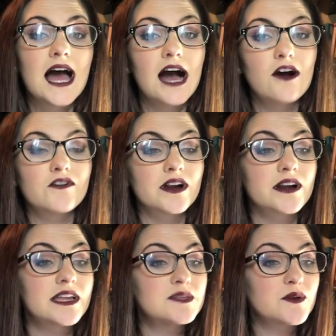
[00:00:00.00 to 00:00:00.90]
However,
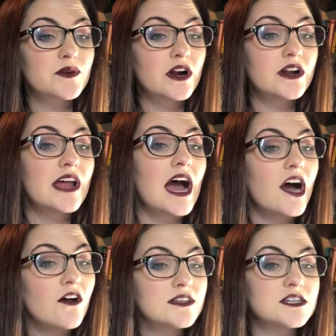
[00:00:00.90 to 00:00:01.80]
Ginsberg regarded
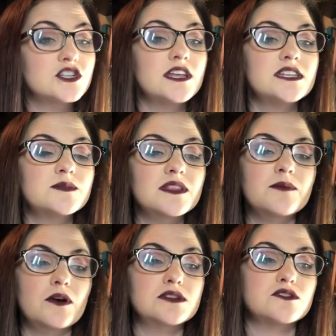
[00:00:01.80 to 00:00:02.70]
Howl as such an intimately
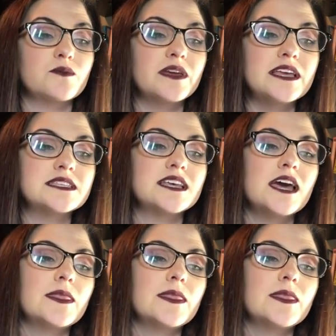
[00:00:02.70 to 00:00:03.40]
personal piece